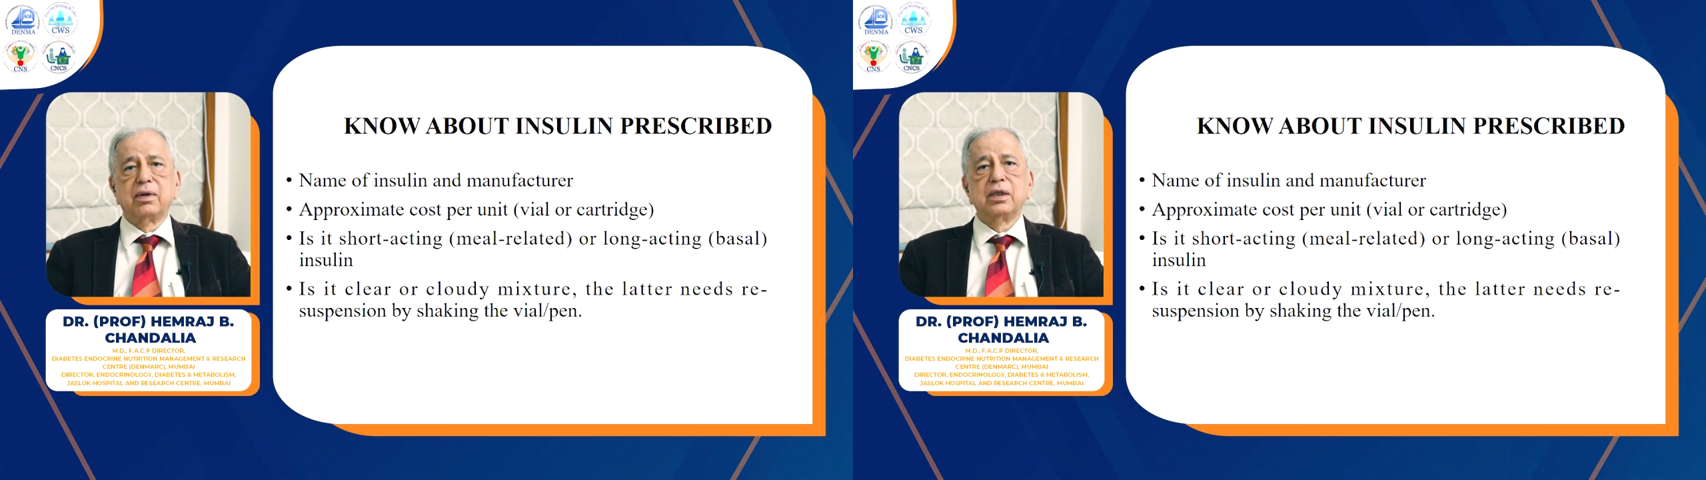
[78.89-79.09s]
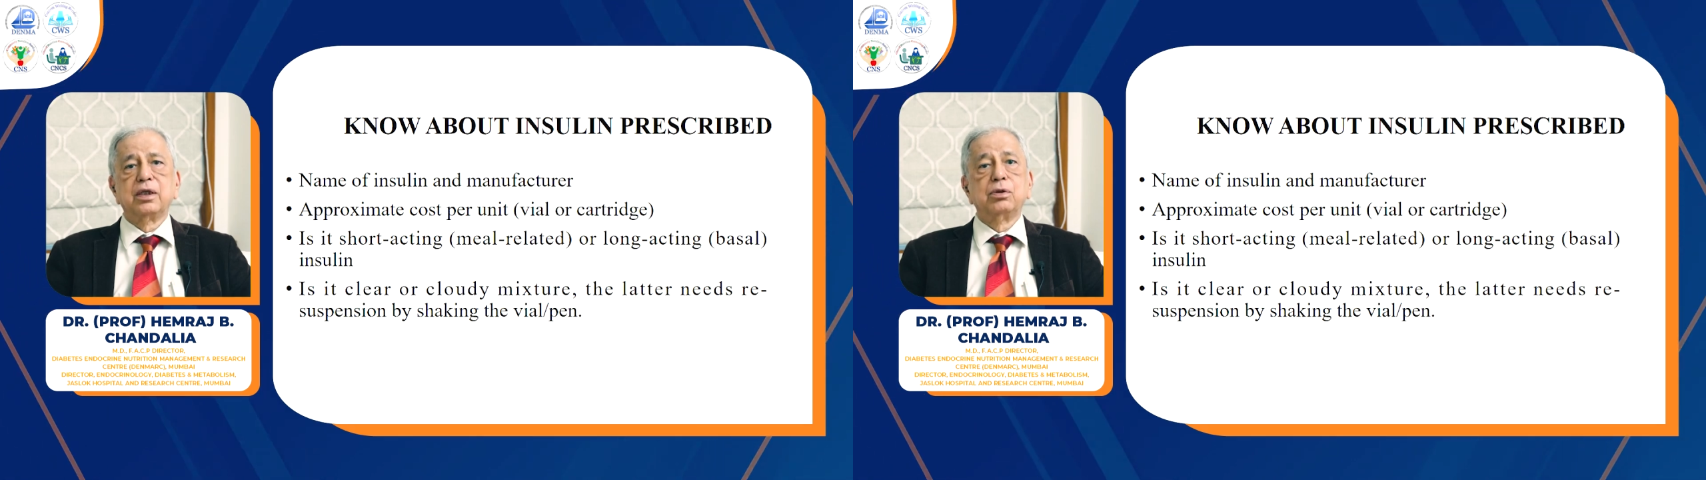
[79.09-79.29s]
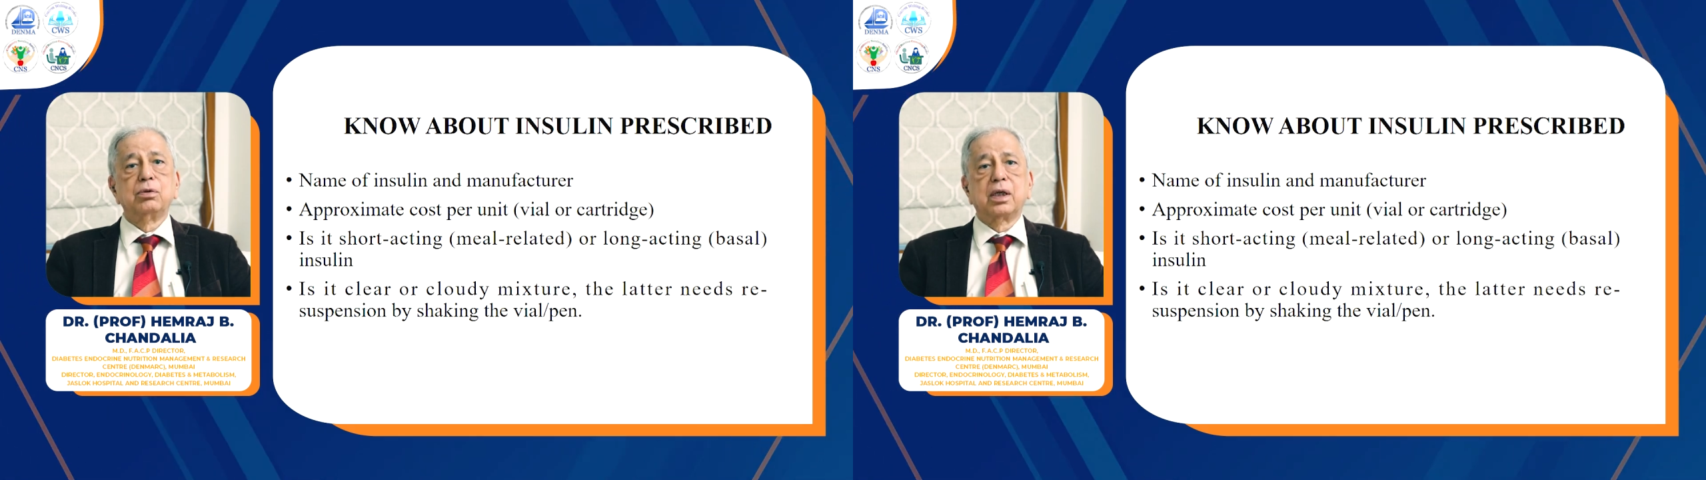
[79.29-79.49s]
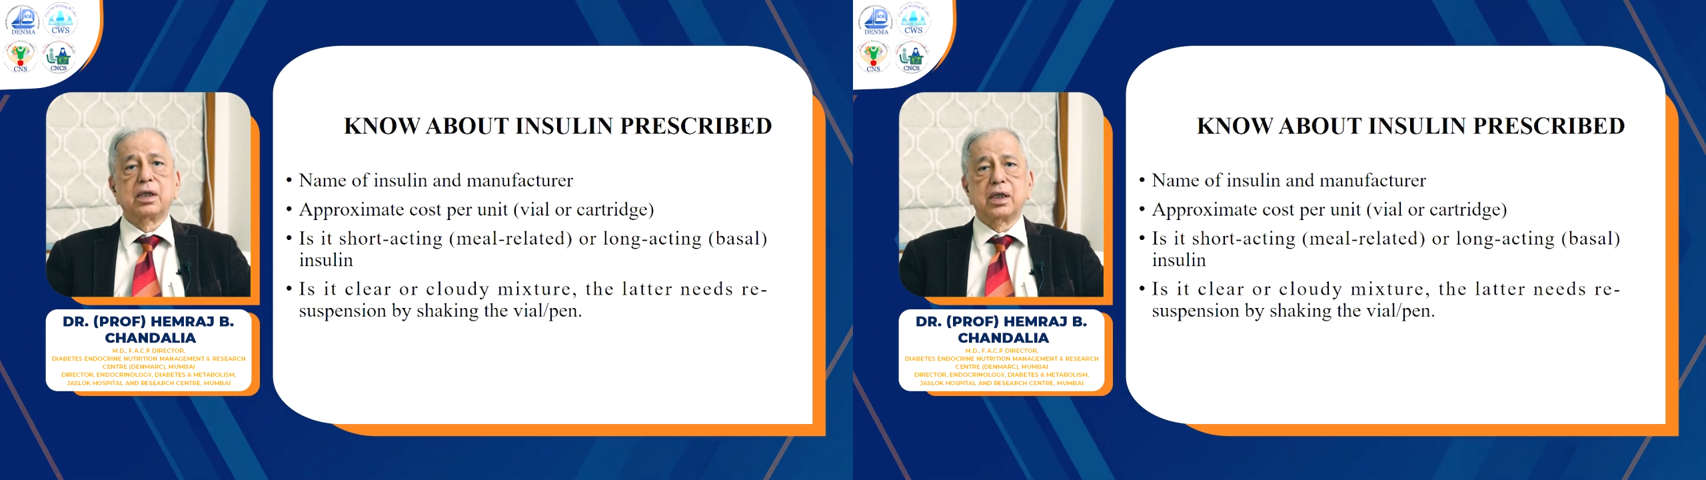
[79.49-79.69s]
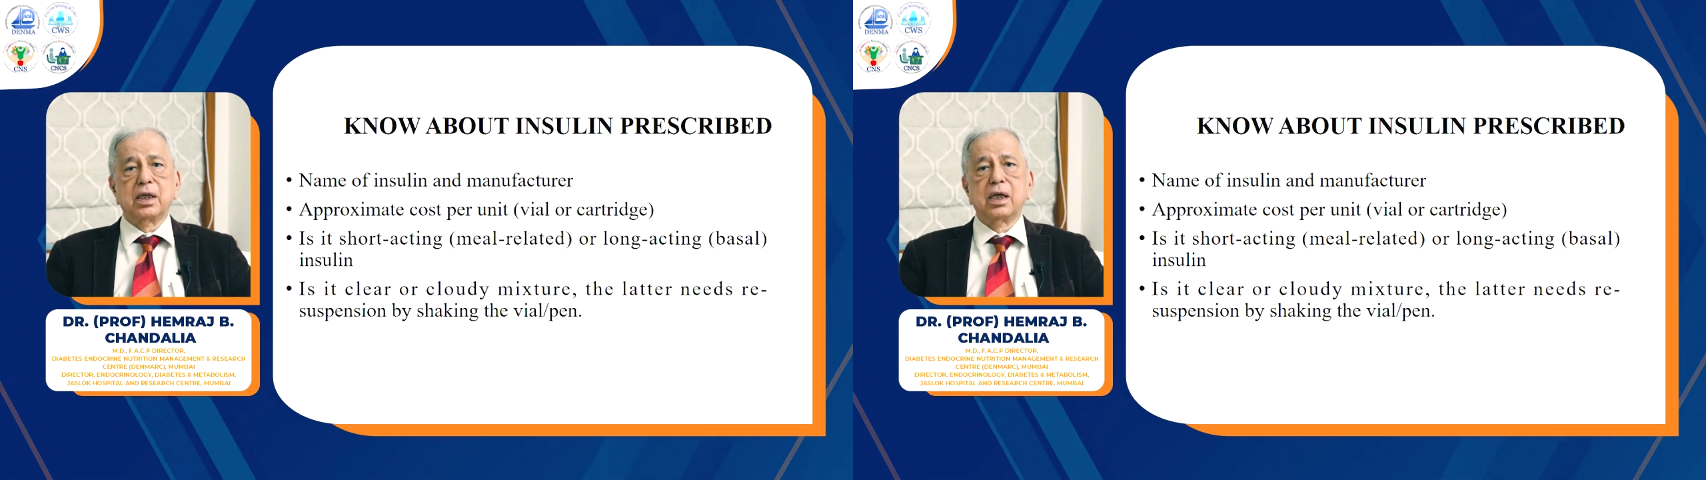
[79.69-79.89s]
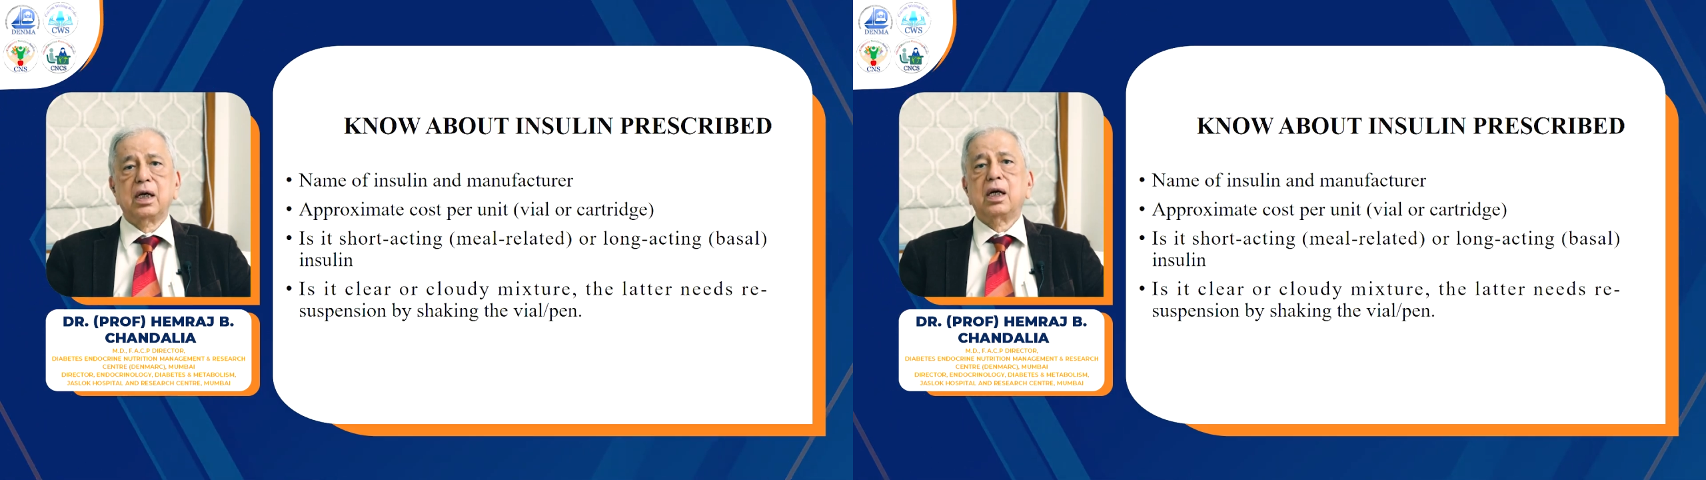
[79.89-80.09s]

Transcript: when it's U100